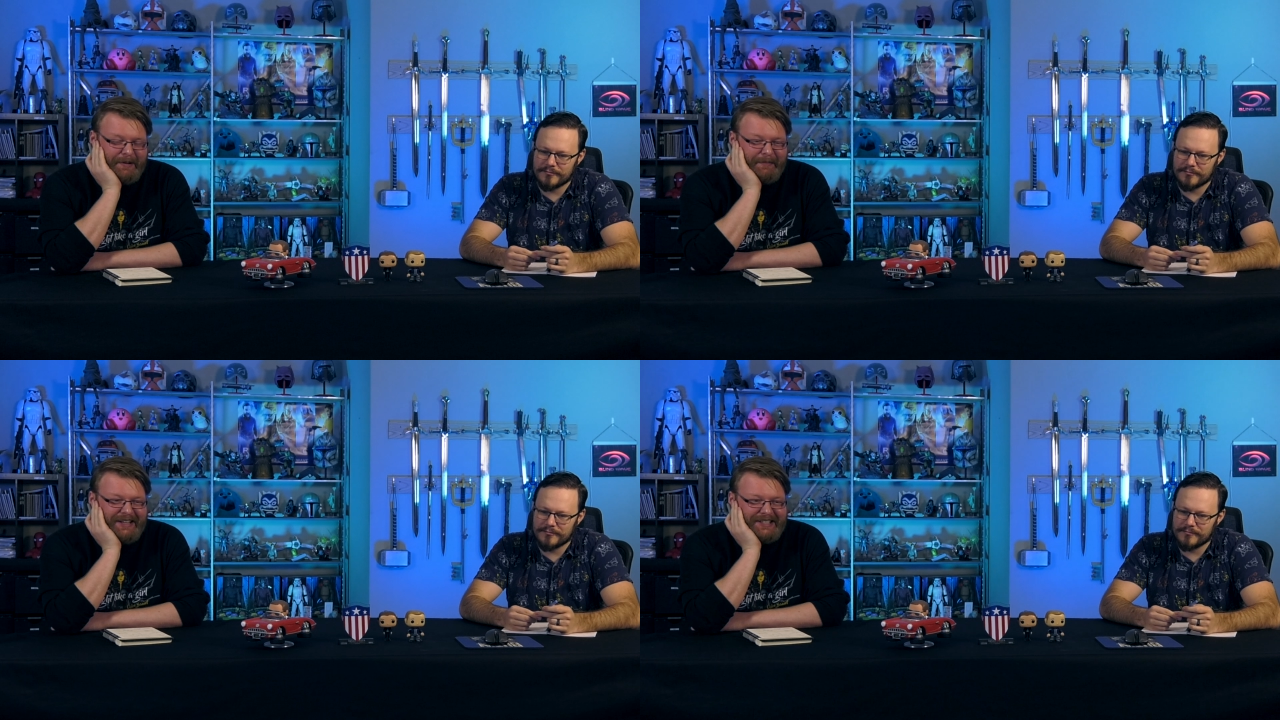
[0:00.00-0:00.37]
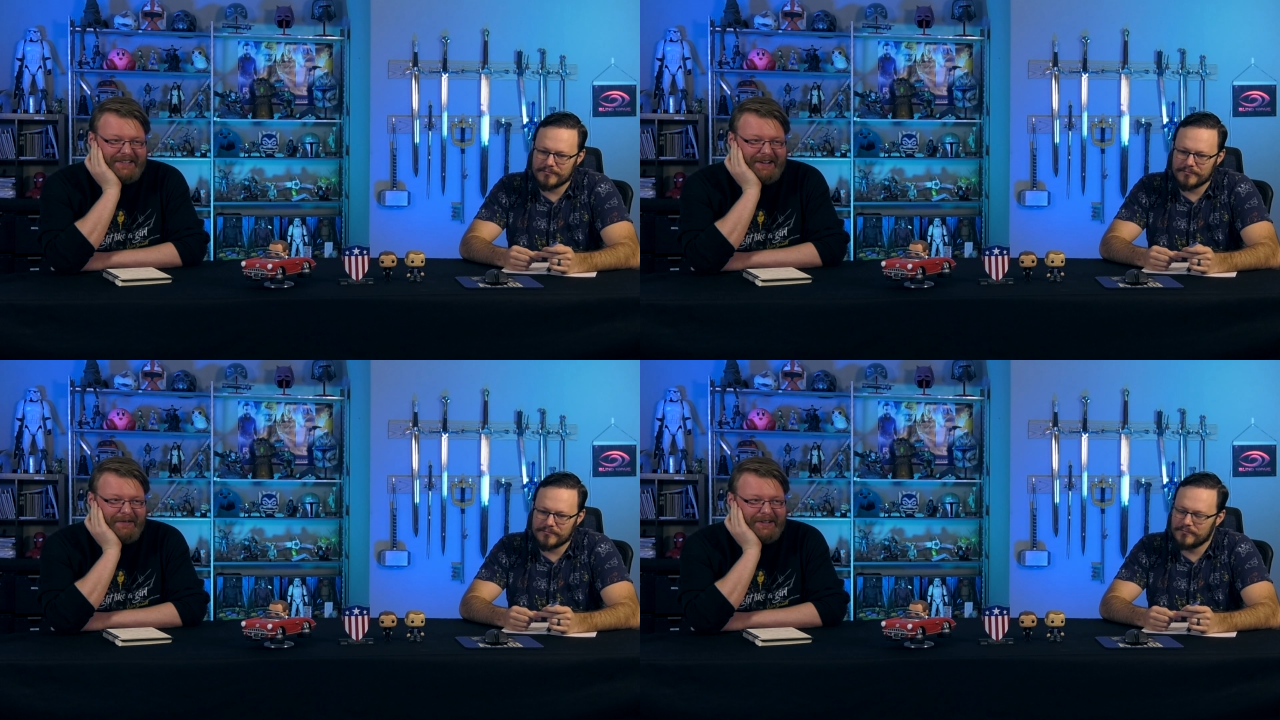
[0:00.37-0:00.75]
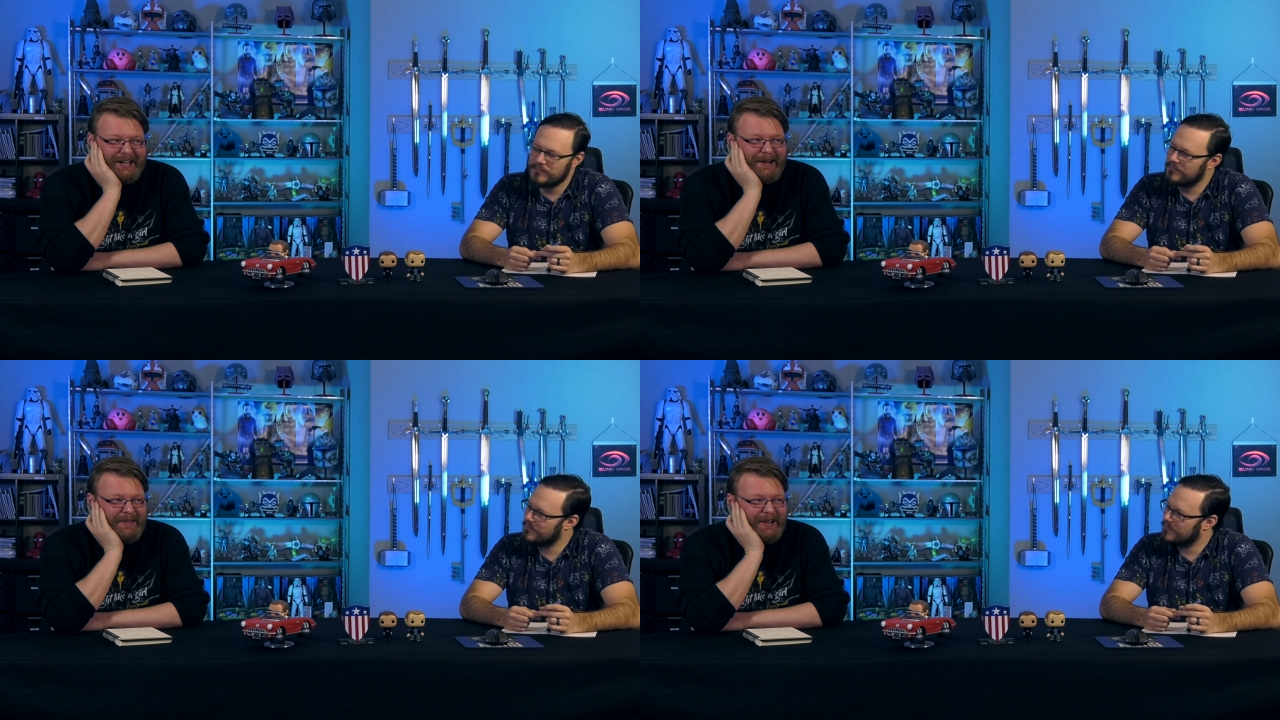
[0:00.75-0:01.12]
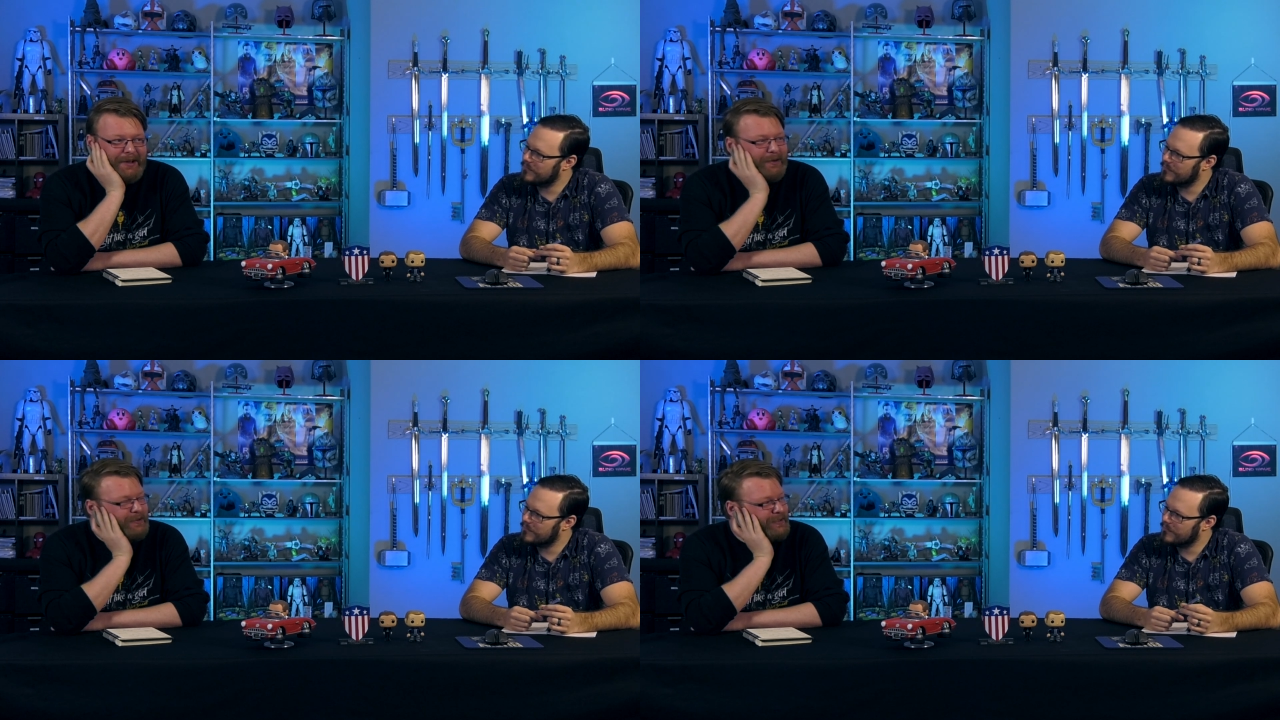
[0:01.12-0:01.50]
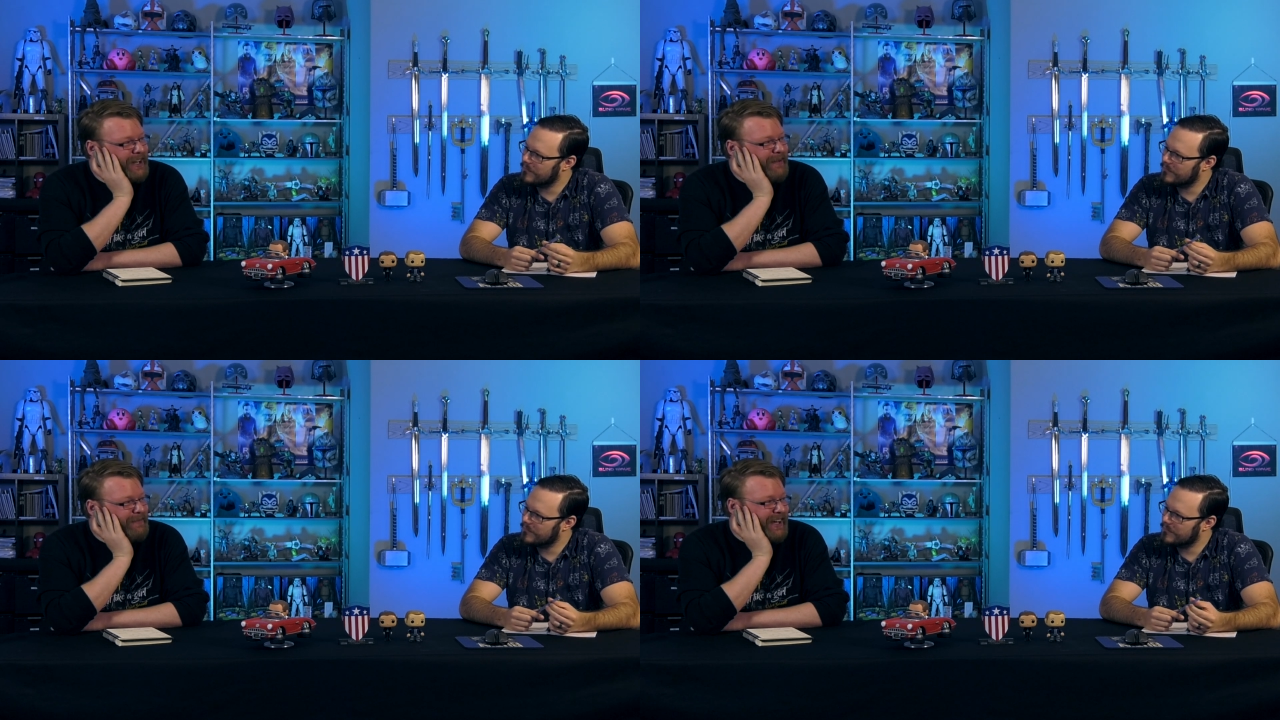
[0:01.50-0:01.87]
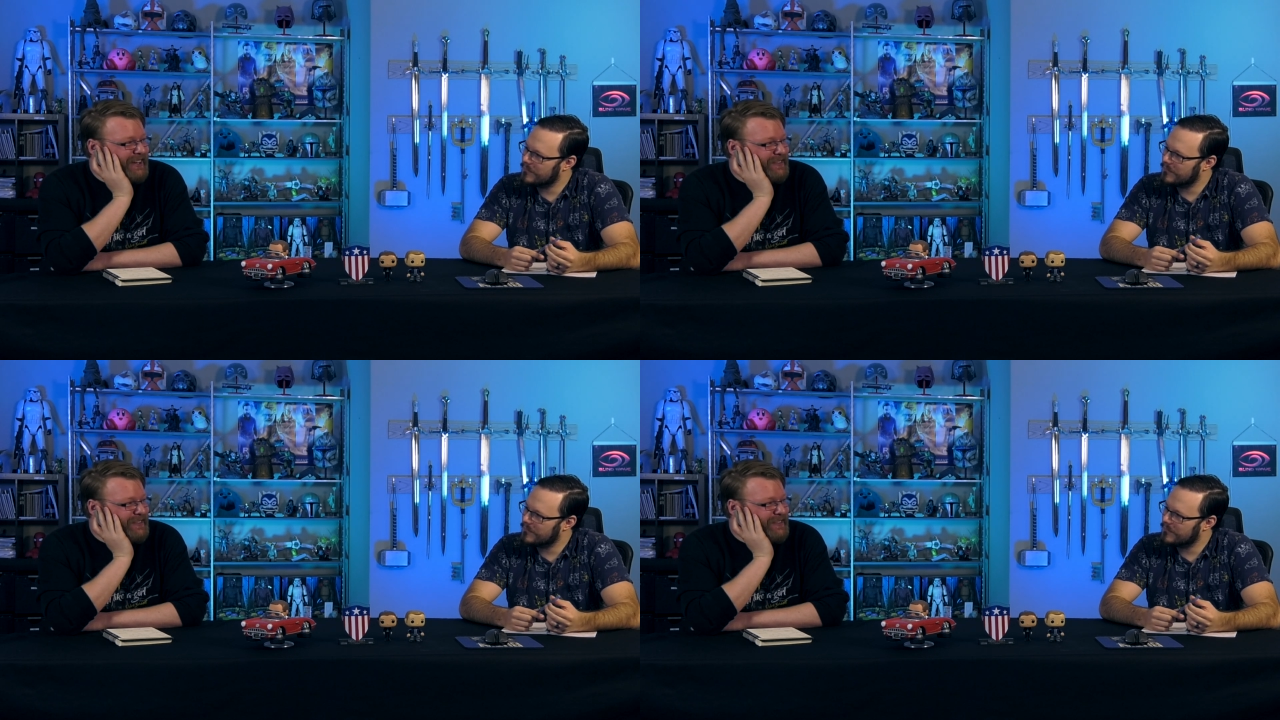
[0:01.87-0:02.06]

Speaker 1: amazing if every time they go to a new timeline,